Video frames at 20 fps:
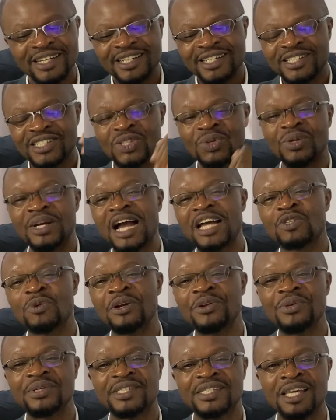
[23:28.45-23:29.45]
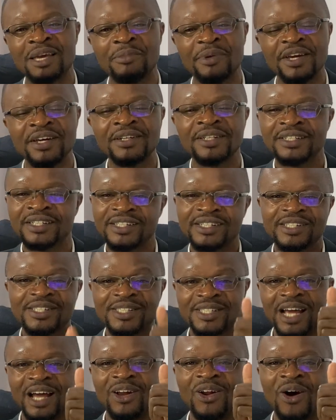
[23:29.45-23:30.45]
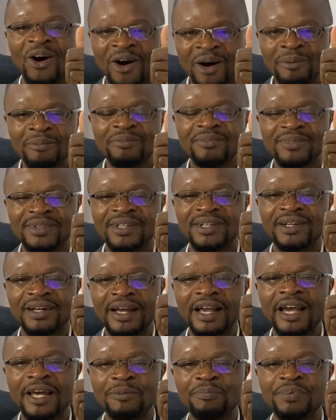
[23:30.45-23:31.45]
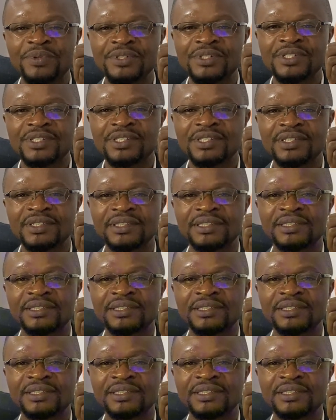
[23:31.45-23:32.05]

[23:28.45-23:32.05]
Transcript: See you guys when you see me. Shalom and peace.